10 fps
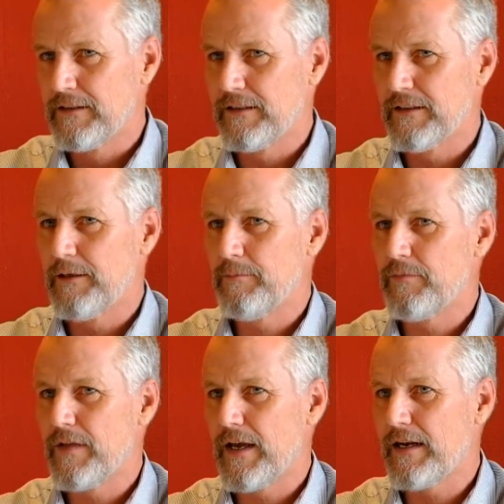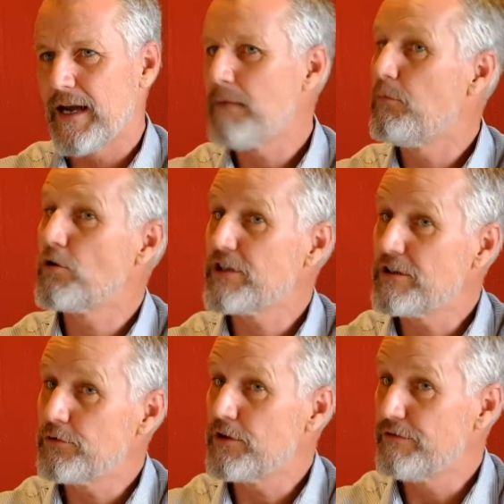and I bought
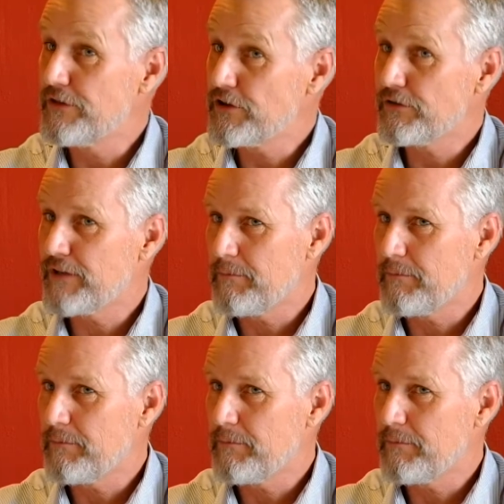into the division of